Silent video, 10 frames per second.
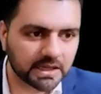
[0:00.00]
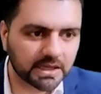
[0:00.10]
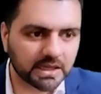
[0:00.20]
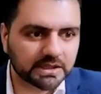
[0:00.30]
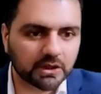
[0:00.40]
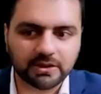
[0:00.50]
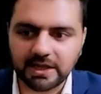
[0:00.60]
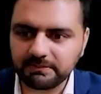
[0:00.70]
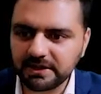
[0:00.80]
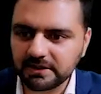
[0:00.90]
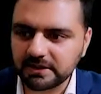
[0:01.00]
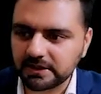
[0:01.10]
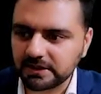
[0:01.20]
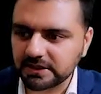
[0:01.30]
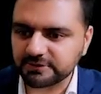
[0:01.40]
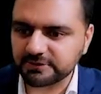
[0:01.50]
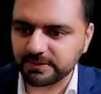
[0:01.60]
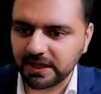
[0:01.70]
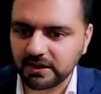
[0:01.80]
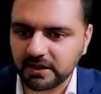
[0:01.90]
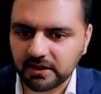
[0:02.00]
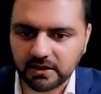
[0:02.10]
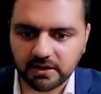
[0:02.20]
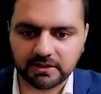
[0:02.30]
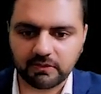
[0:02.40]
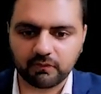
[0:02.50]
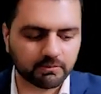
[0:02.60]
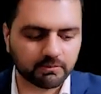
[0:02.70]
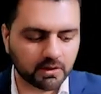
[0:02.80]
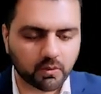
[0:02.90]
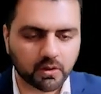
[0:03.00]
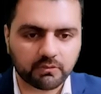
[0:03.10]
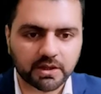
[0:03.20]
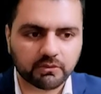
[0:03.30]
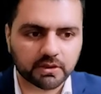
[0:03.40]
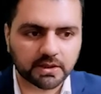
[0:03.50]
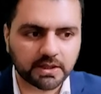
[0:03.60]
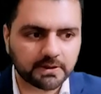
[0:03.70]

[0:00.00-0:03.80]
Now let me explain them one by one very quickly.